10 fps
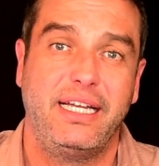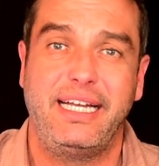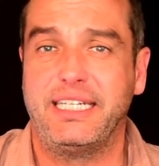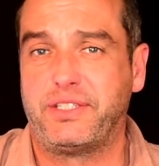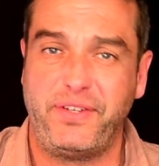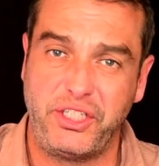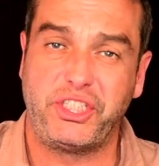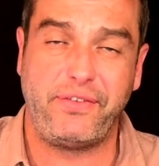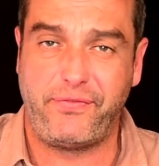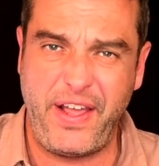It's
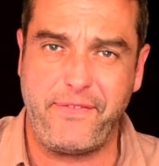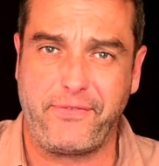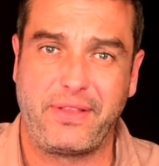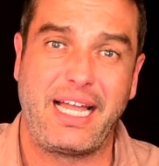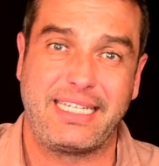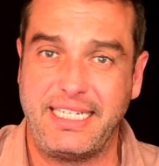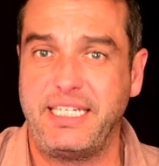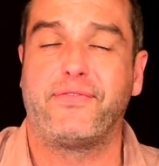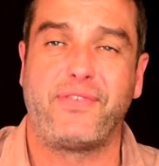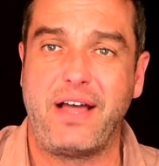finishing fifth, like they
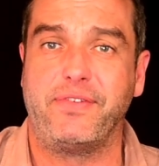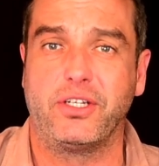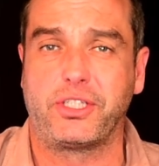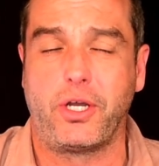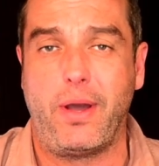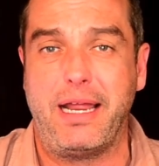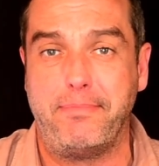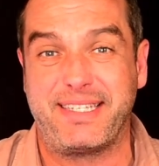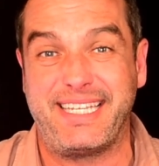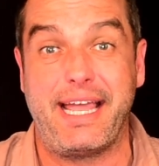did five years ago, and
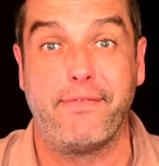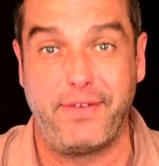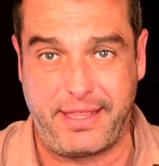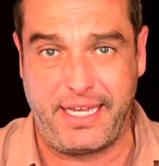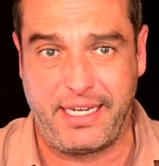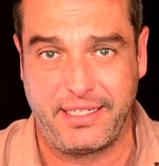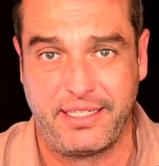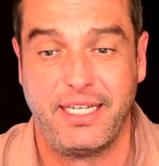missing everything